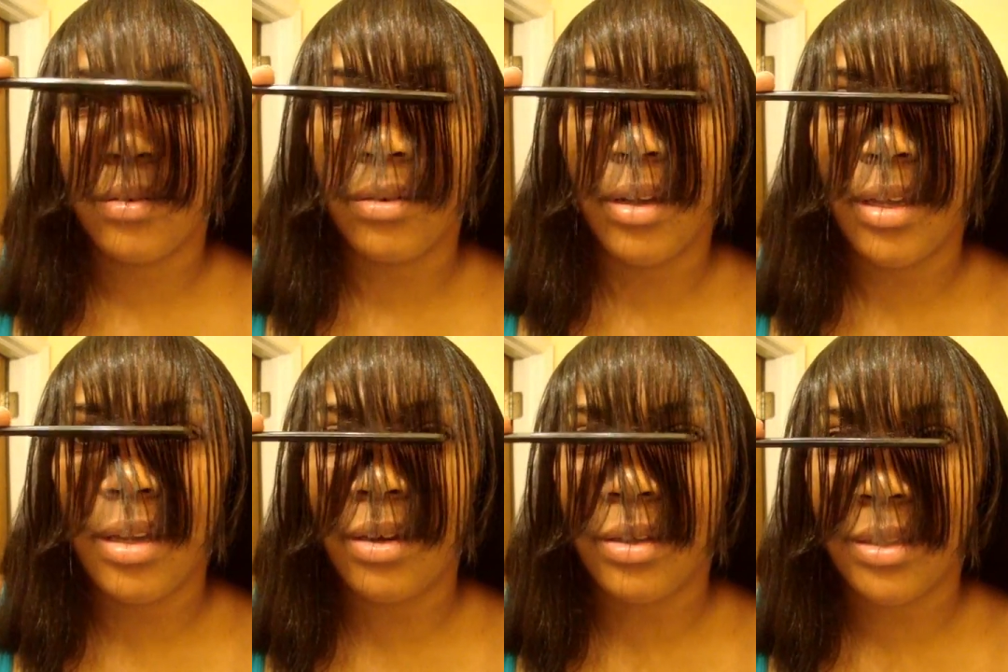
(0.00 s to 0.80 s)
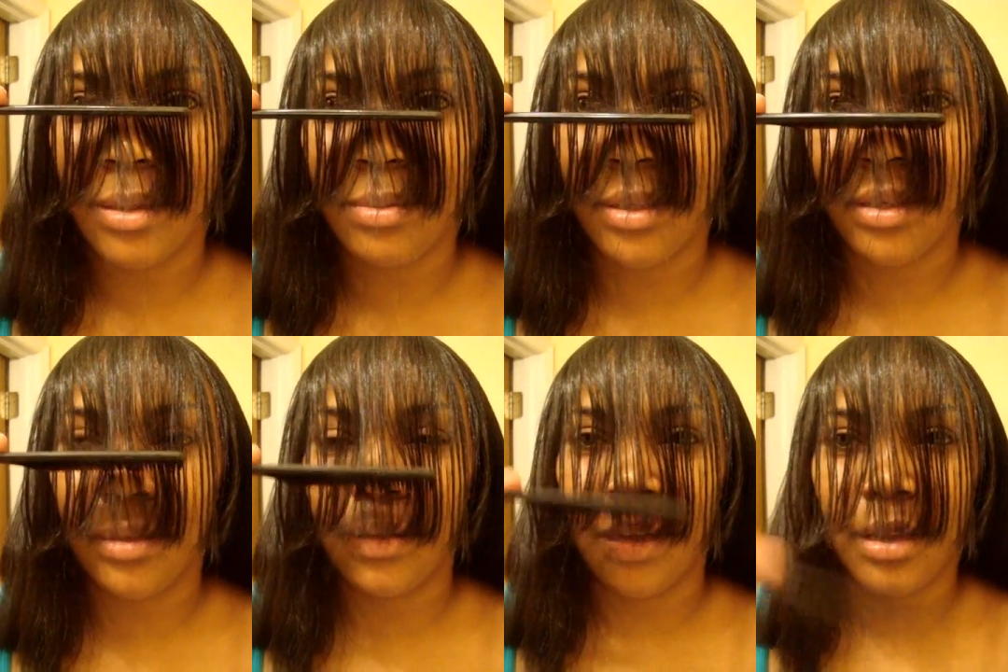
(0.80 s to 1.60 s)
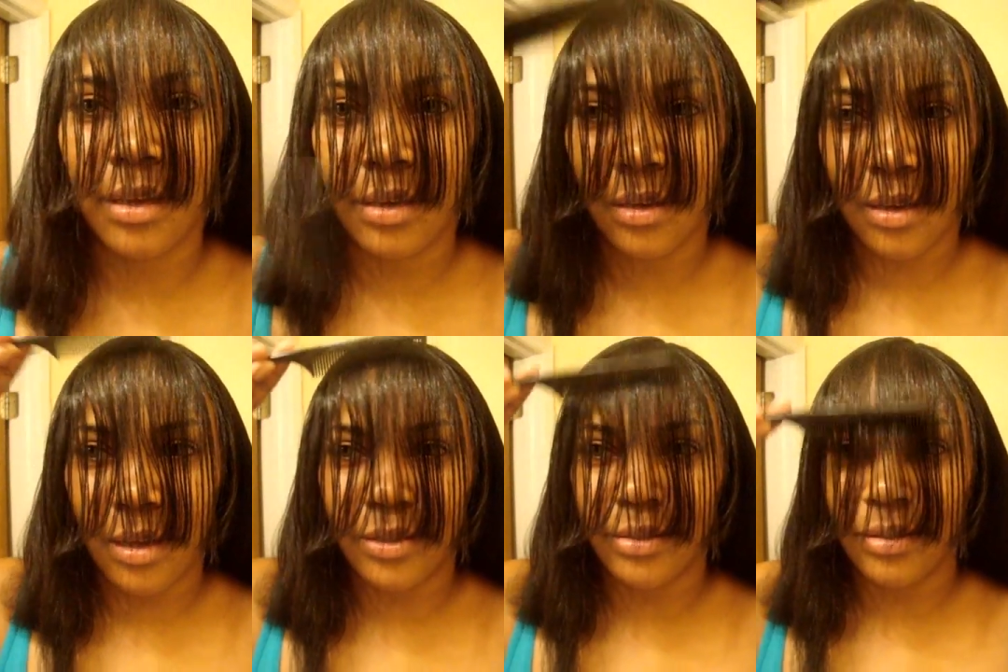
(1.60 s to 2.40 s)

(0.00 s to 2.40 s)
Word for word: or here or something and as you